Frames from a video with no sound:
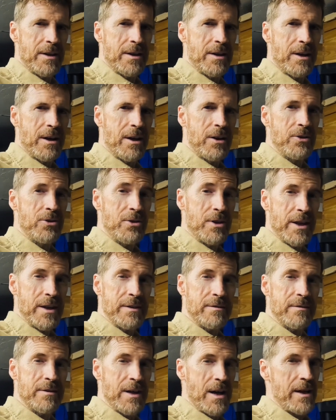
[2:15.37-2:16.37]
you
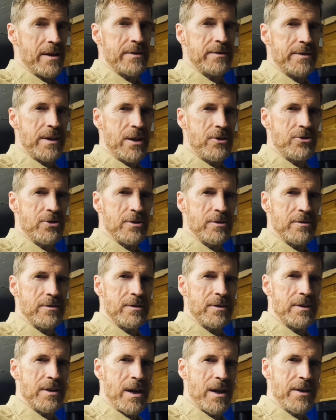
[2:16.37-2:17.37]
get condensation.
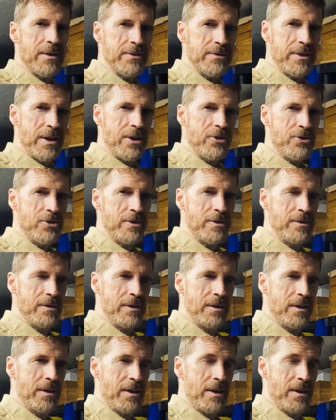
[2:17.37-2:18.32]
Condensation